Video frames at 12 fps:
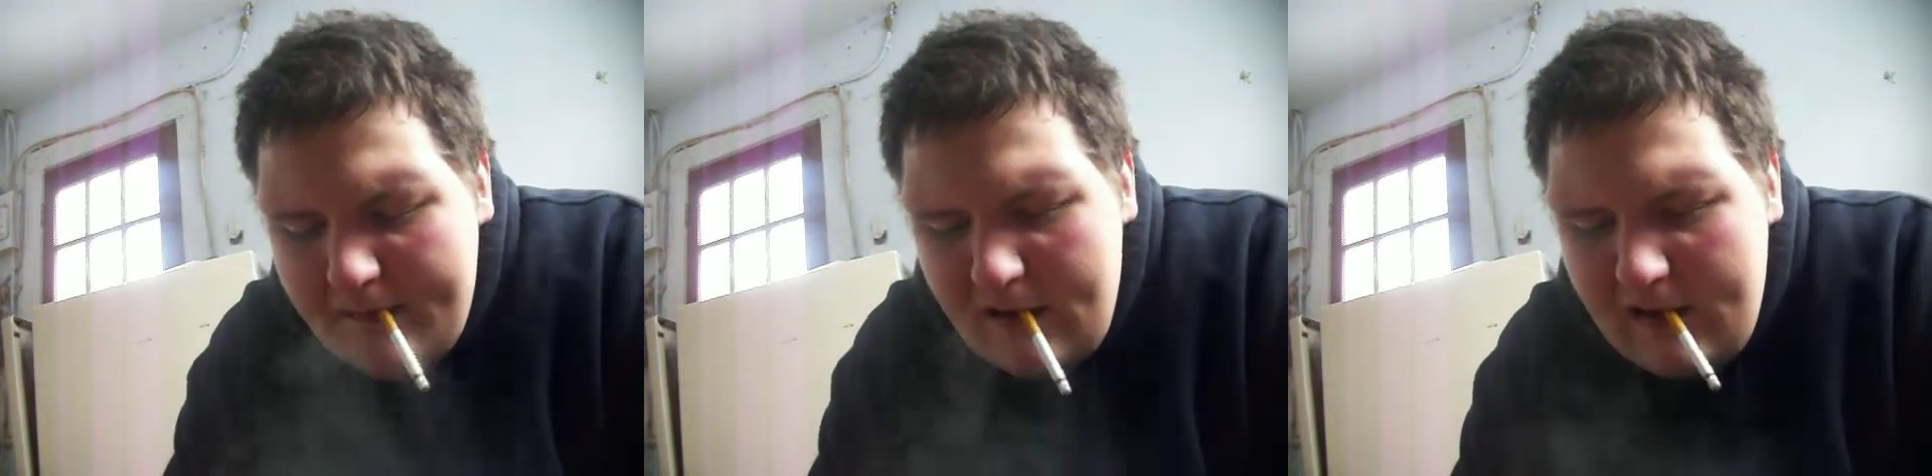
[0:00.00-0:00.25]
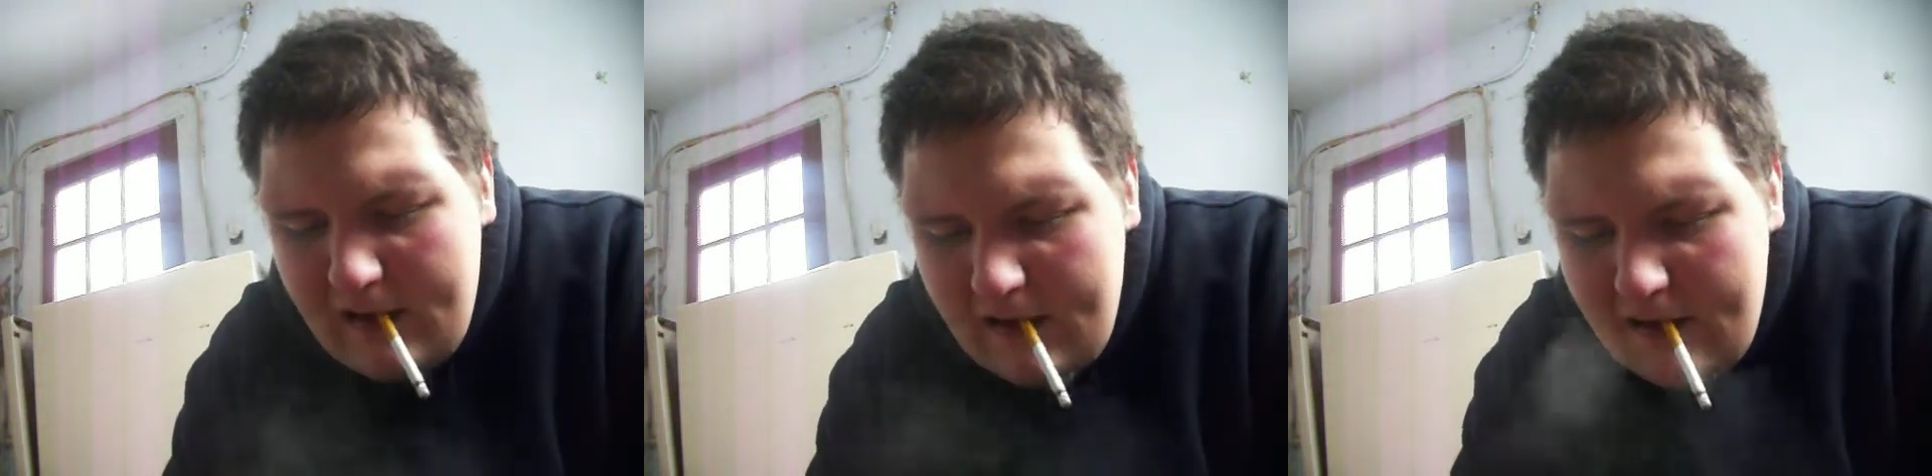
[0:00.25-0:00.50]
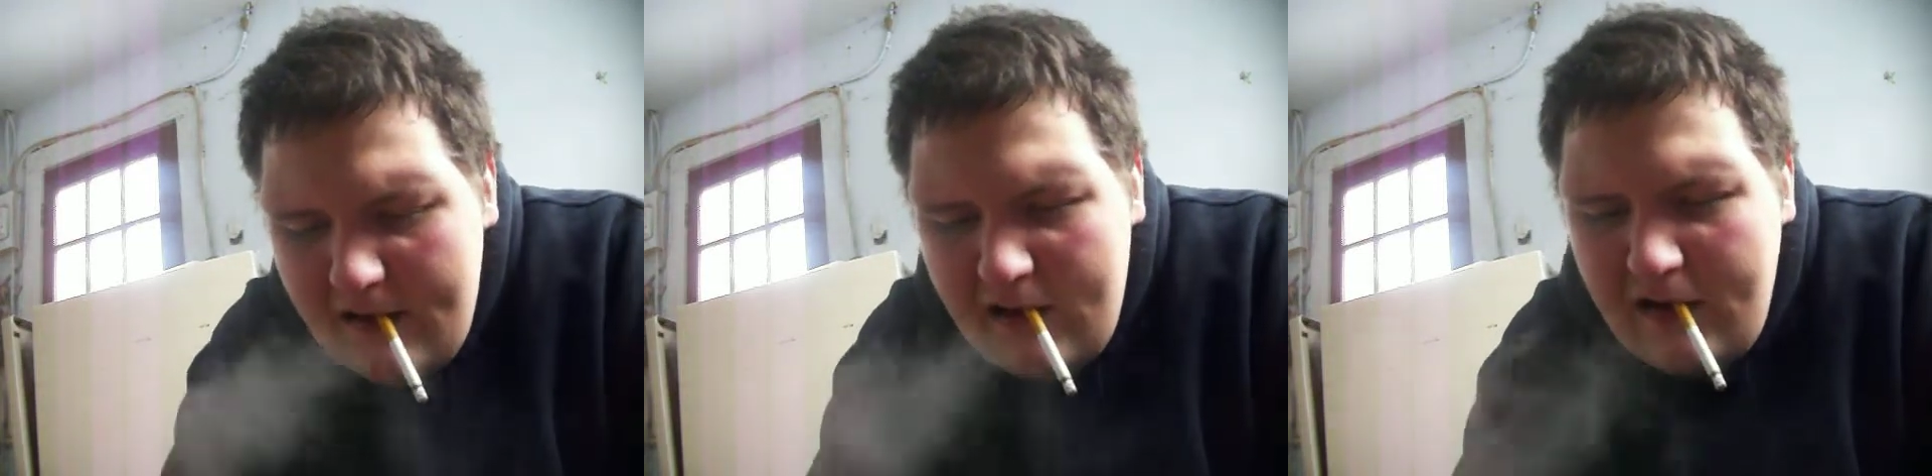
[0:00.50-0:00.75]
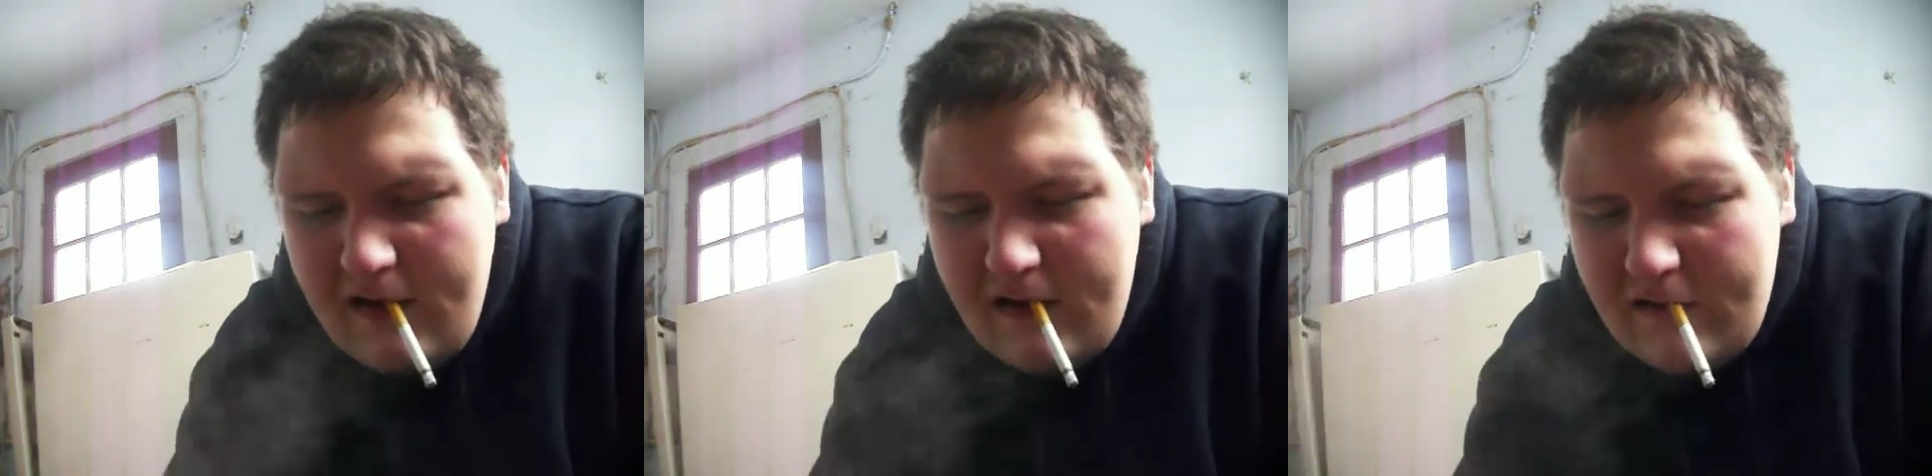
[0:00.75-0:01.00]
none
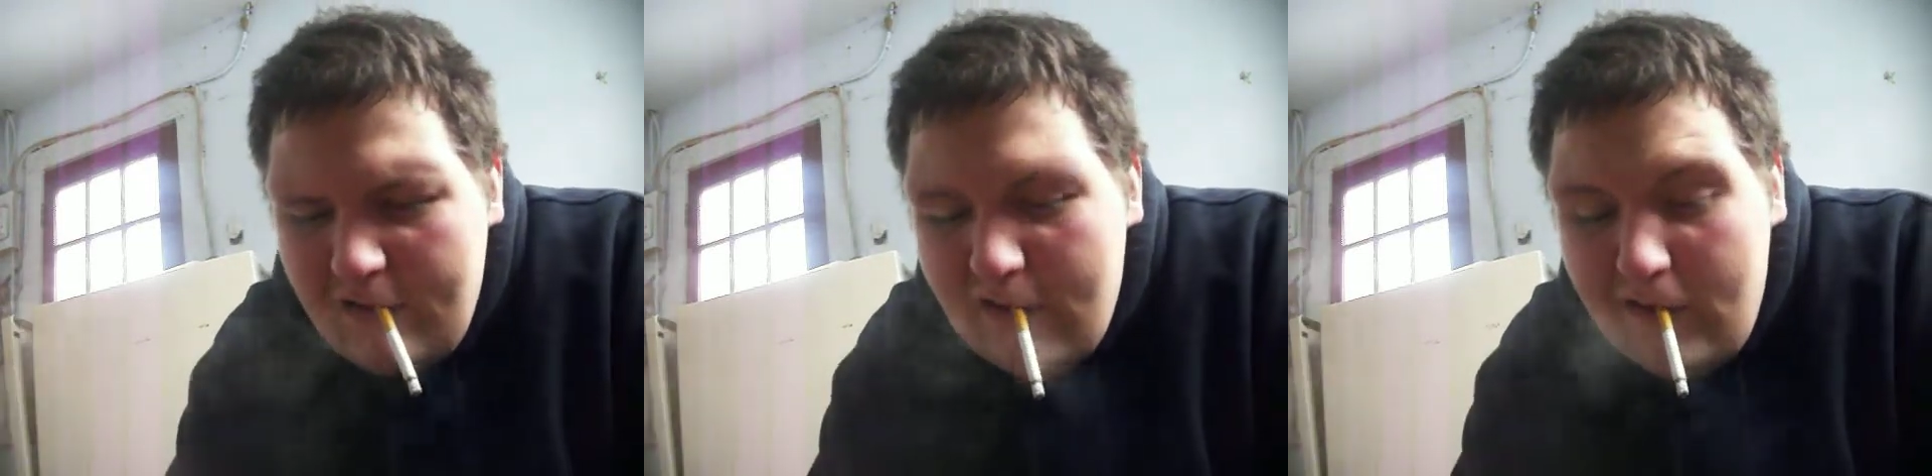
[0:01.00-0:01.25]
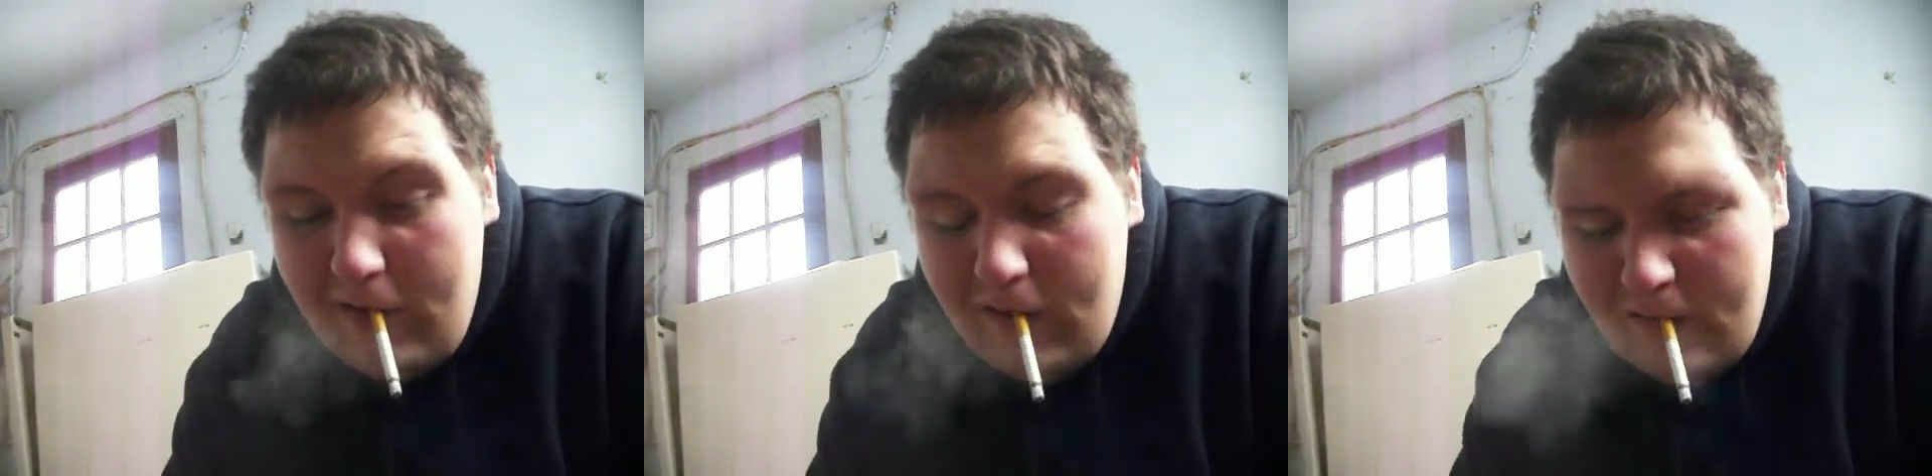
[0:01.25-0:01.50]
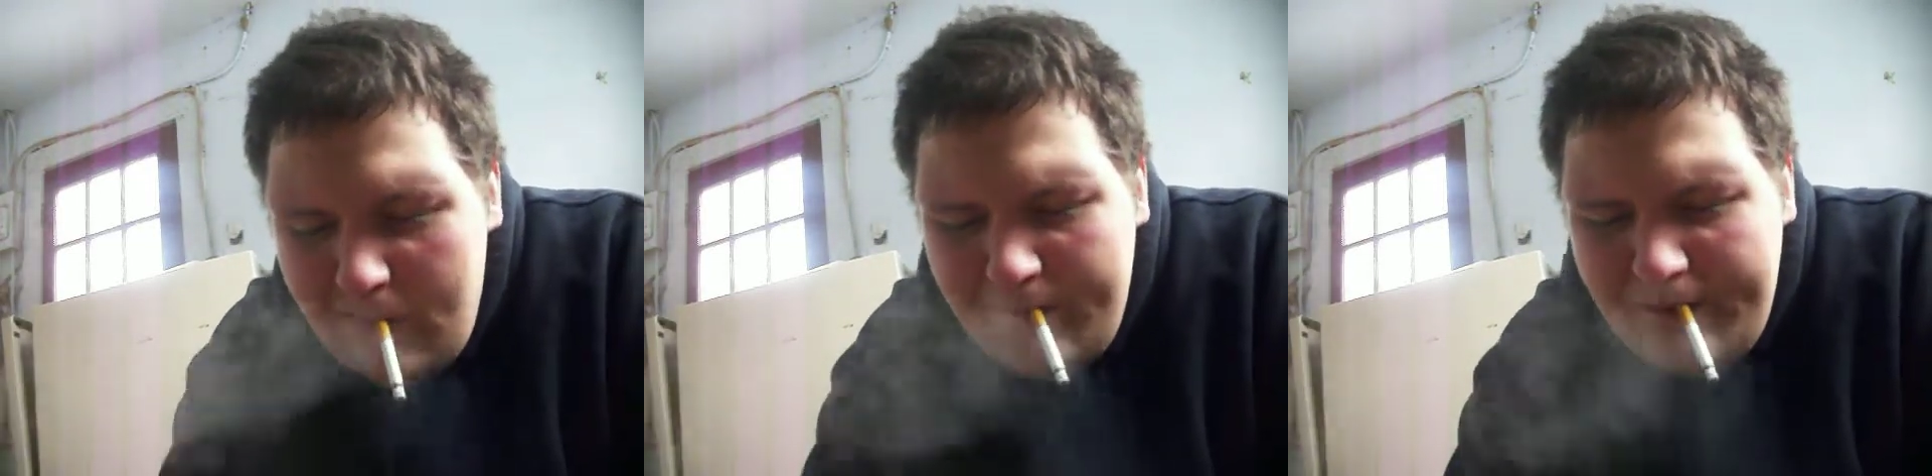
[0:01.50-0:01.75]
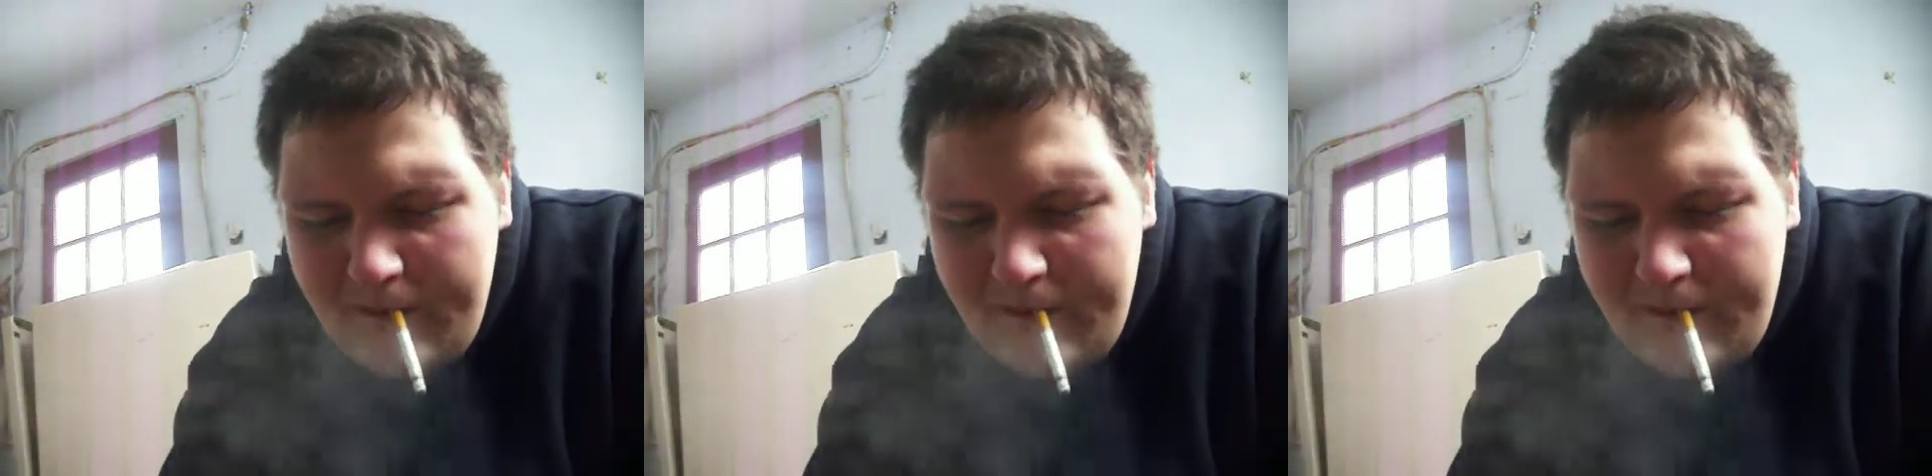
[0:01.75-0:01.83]
at all.